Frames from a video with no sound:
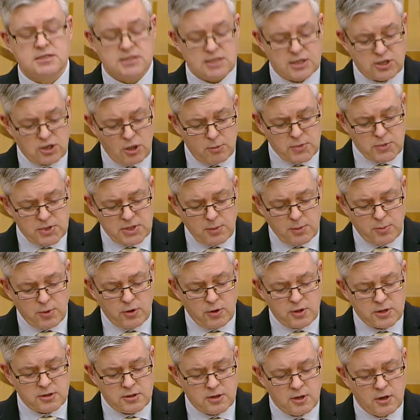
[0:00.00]
it's incumbent
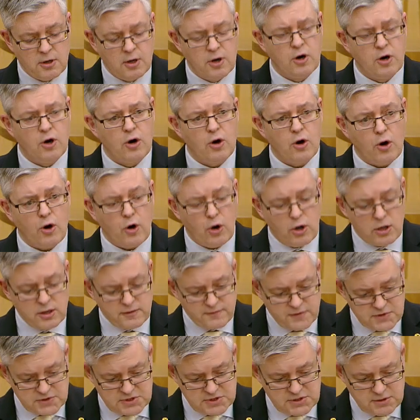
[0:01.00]
upon all
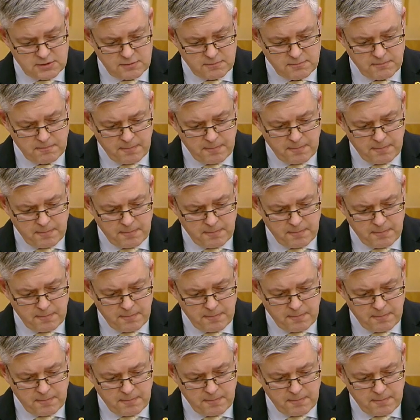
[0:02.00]
of us